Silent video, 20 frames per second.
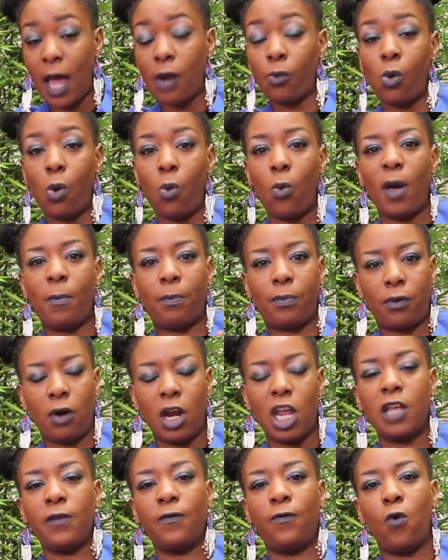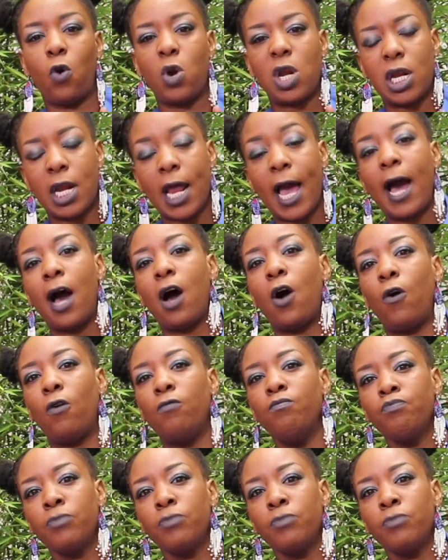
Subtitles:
And what we're praying for now